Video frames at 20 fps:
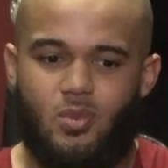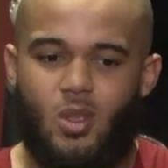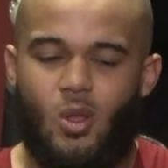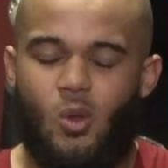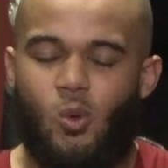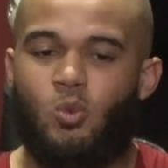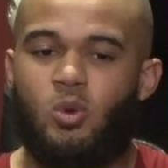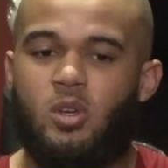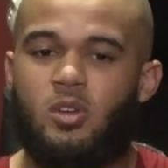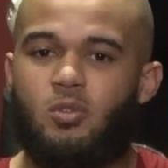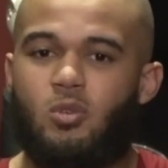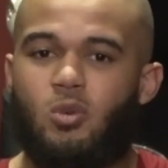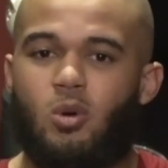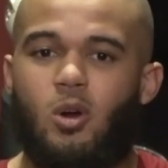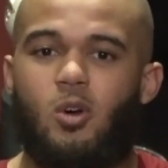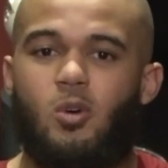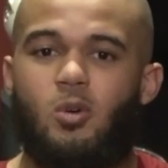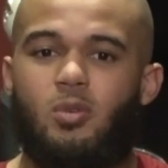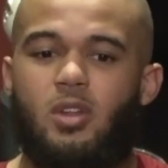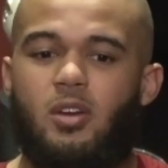we've
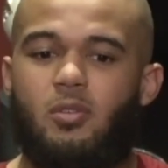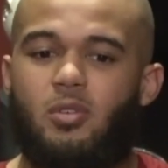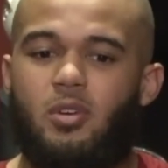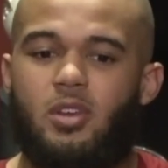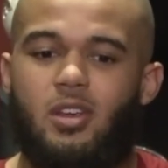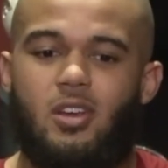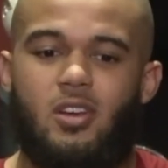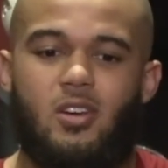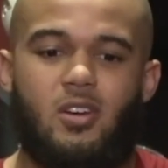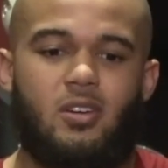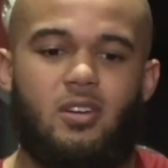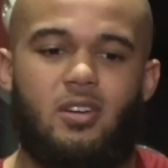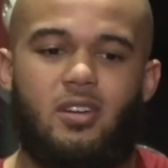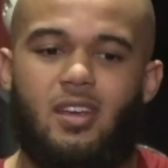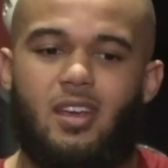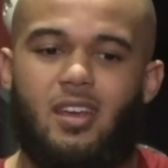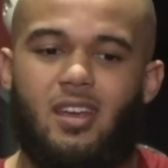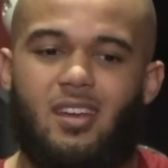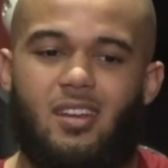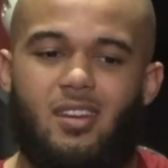grown every year,
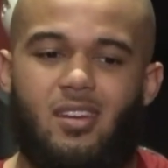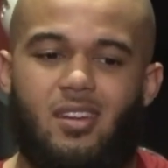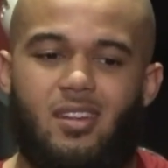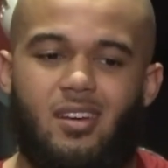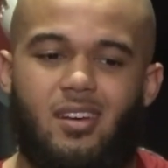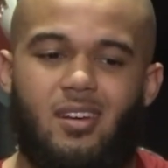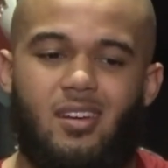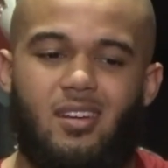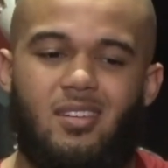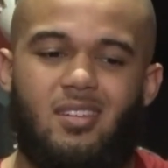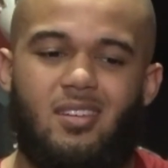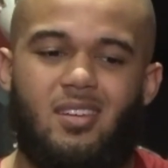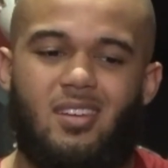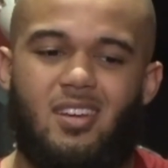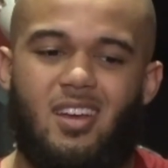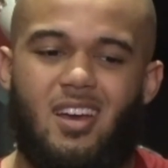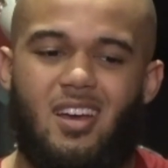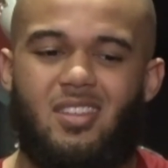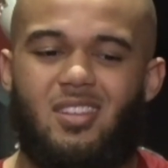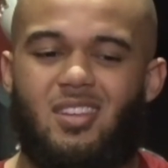and uh,
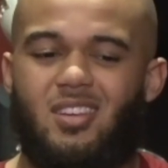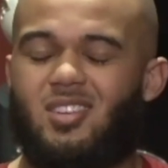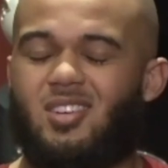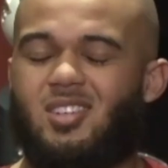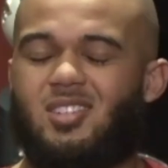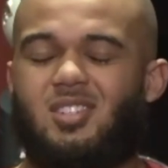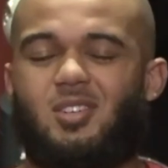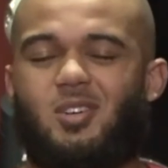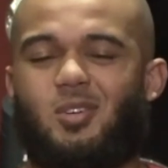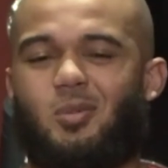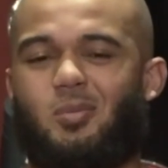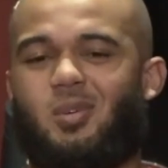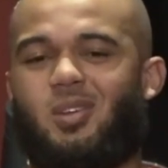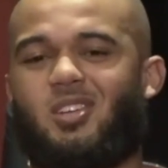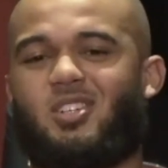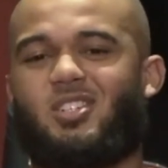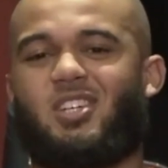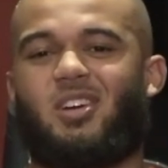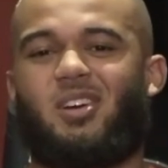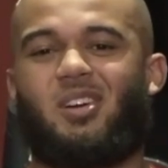I think this year will be
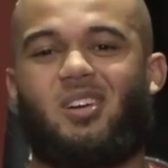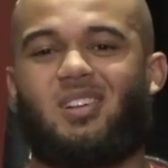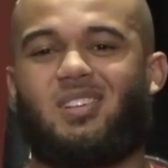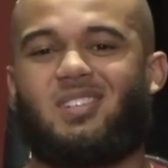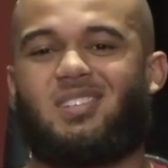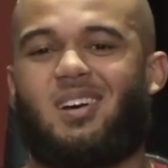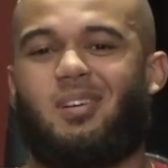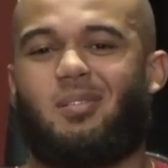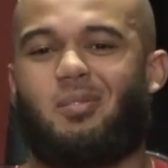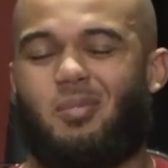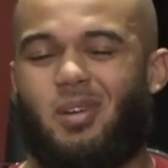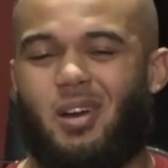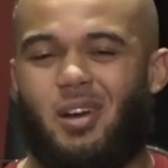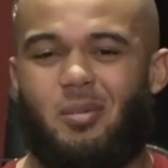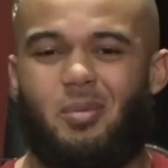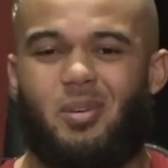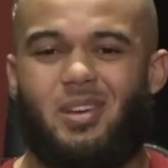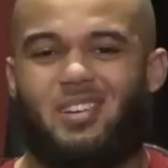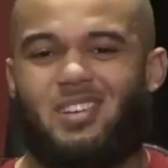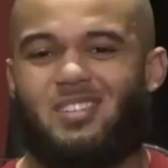the cherry on top, in my
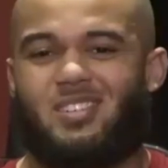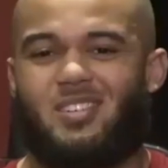opinion.